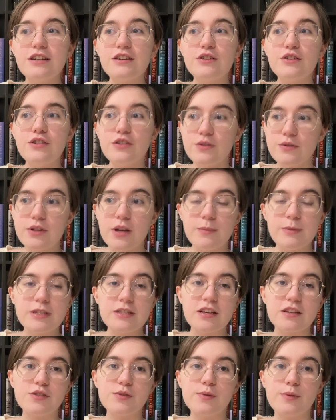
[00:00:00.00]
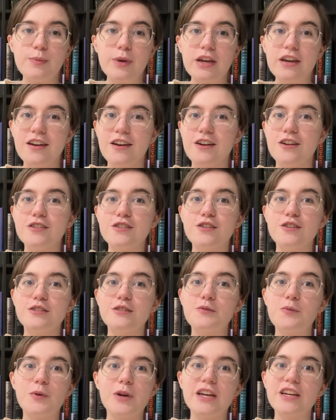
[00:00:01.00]
2 demisexual main characters,
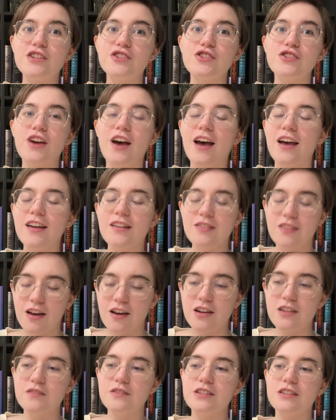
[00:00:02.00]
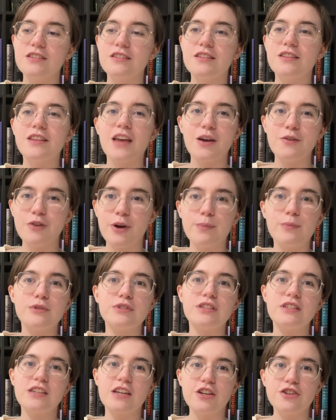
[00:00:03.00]
which I loved that
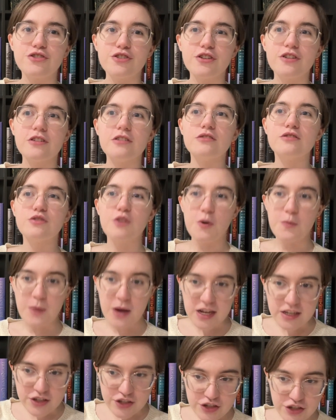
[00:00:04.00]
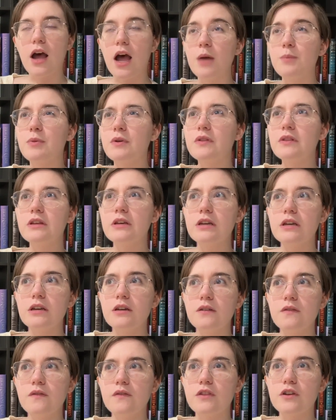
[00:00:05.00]
representation so much. I
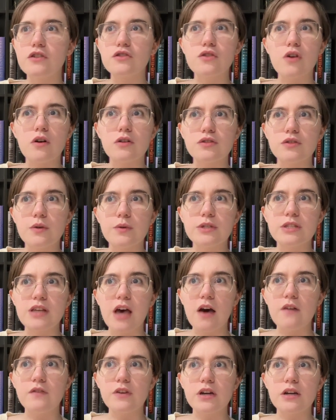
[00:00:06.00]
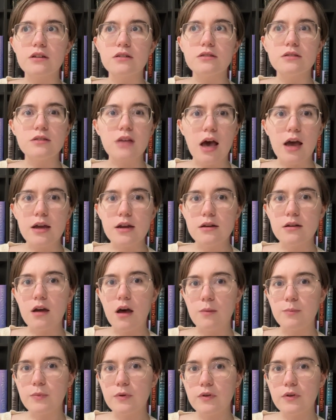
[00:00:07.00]
believe there's also a sapphic side
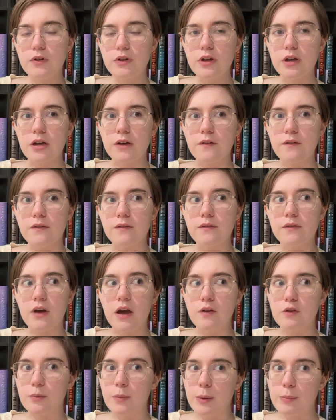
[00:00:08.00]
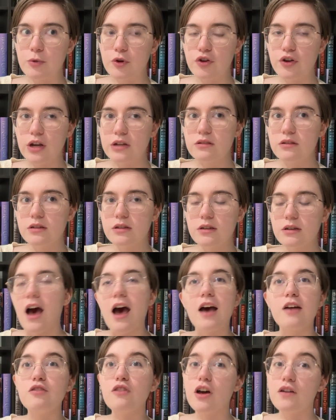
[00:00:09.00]
couple, if I remember correctly.
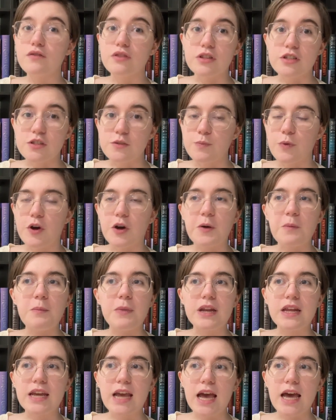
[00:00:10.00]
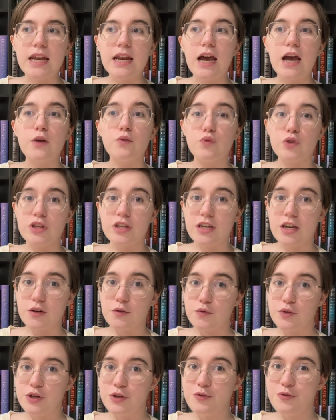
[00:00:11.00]
I loved this book, but again, I really gotta
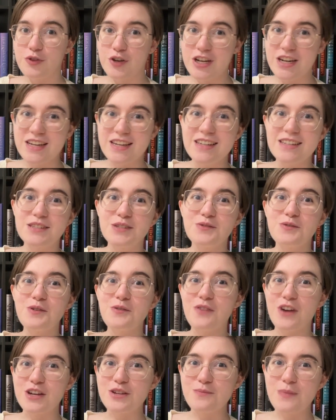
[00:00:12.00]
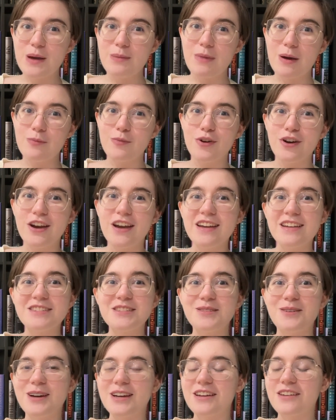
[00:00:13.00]
reread it to refresh my memory
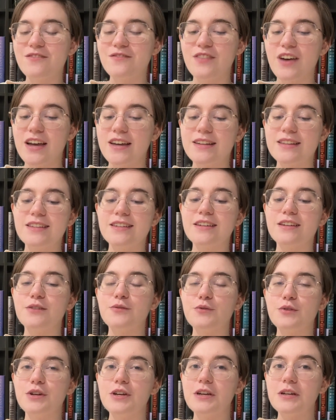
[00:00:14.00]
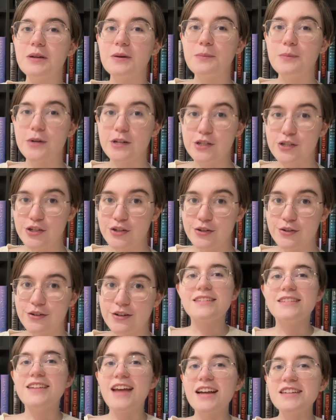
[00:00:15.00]
so I can finally read book 2.
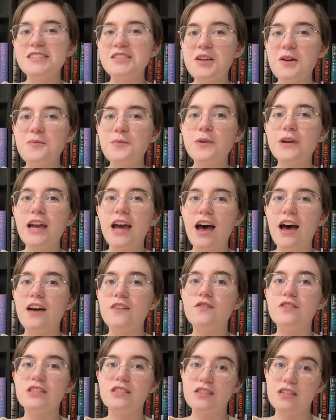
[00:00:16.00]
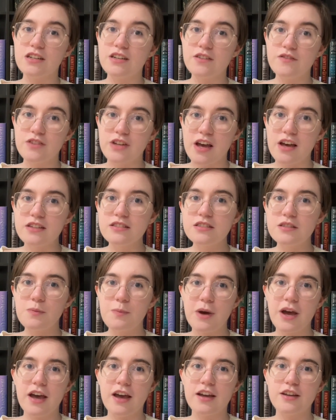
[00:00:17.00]
Next up, we have The City of Dusk
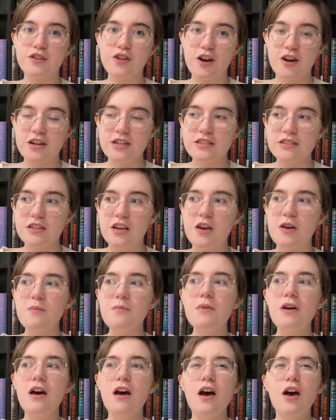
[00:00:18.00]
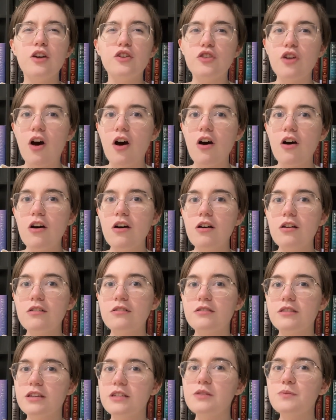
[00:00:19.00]
by Tara Sim. Y'all,
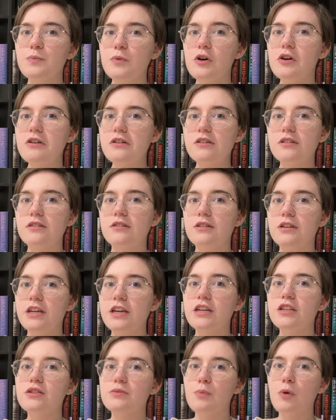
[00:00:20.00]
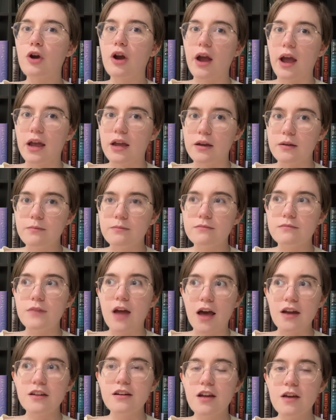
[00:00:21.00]
this book needs more hype.
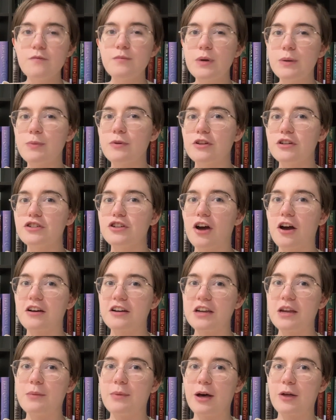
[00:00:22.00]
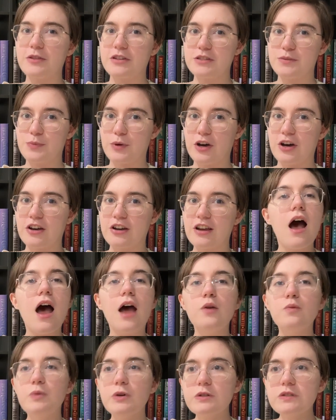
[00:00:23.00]
Not enough people are talking about this book.
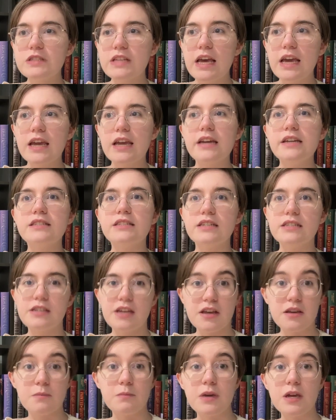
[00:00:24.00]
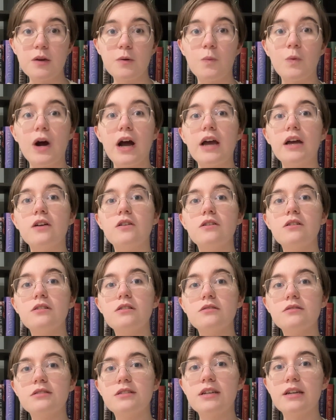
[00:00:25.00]
I will say it did take me a
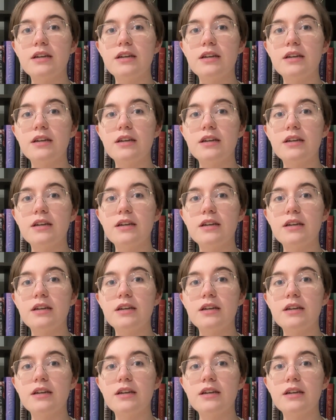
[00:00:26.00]
while to